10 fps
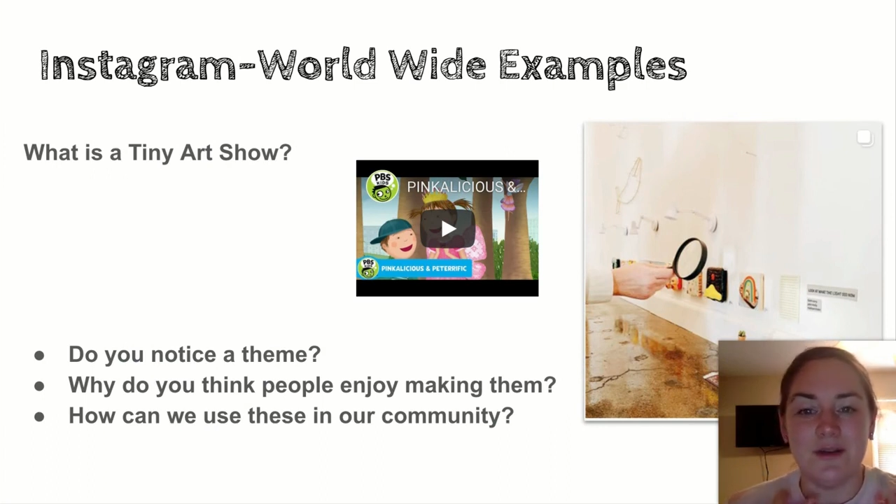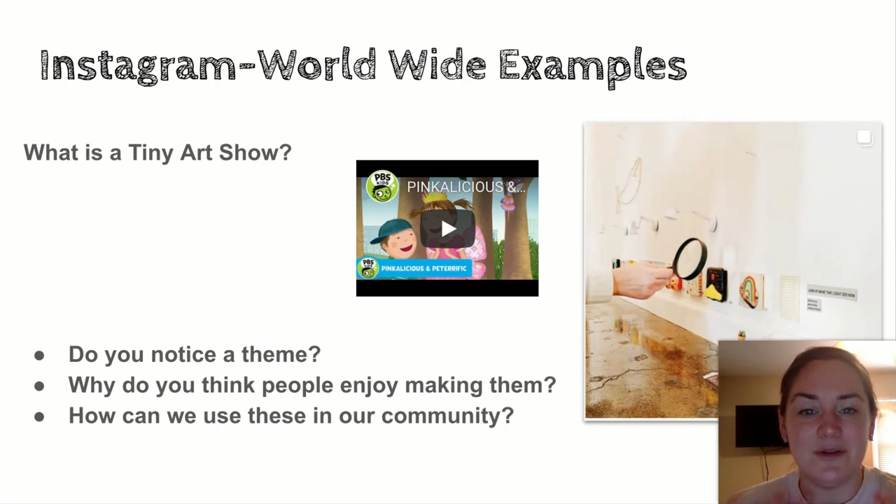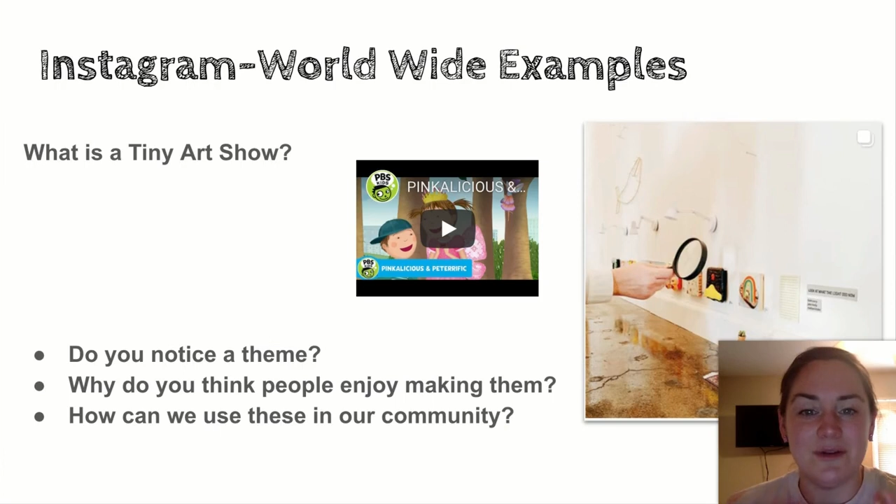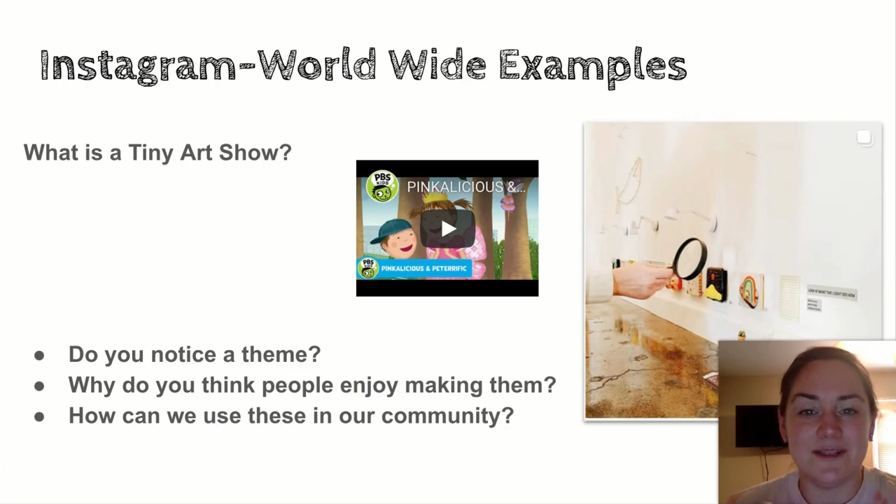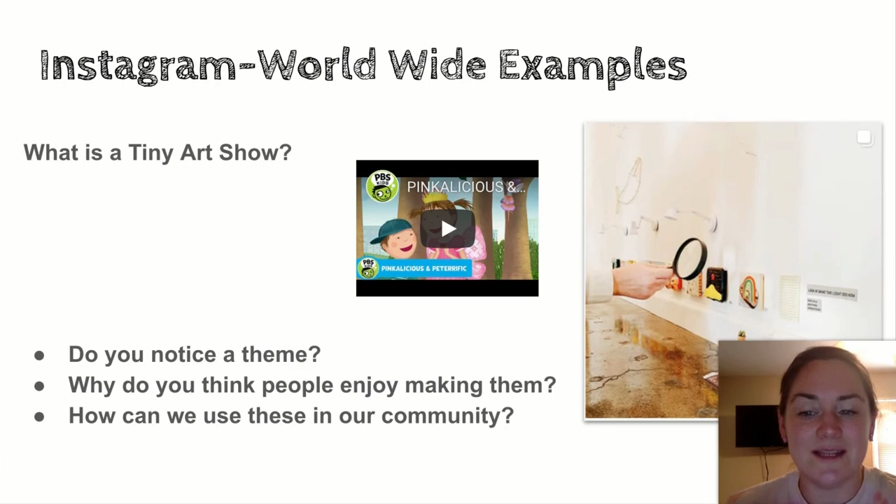
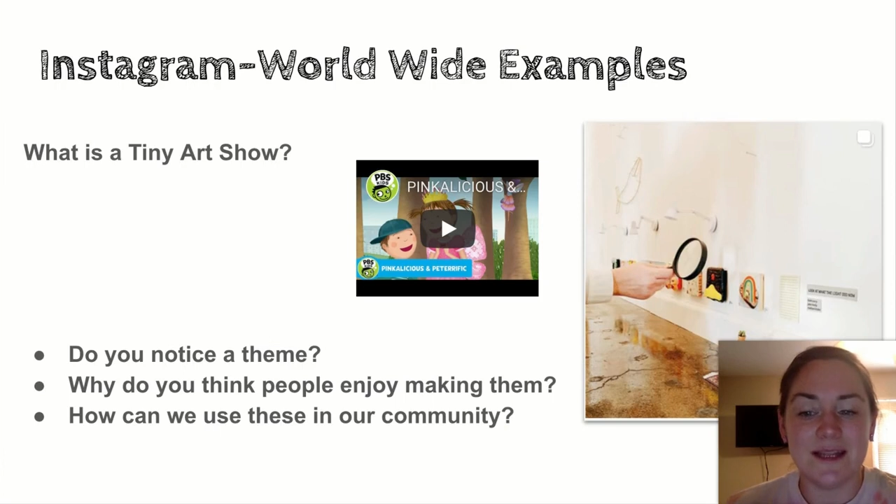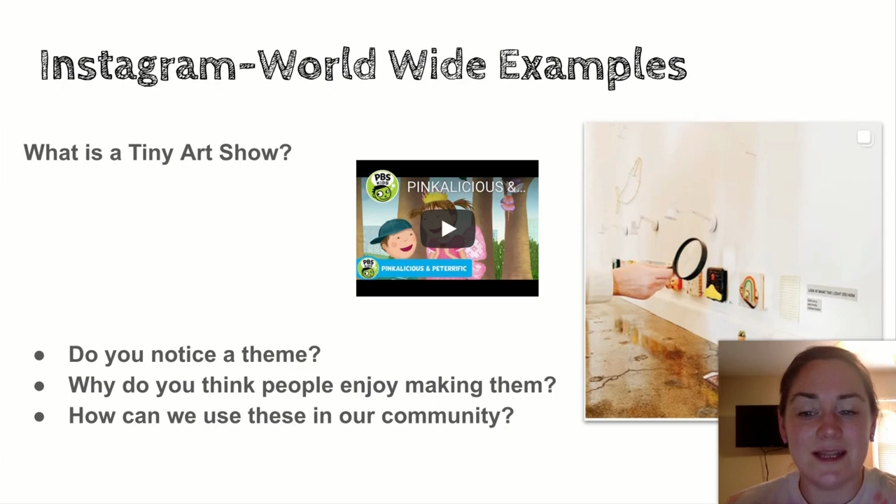can look at,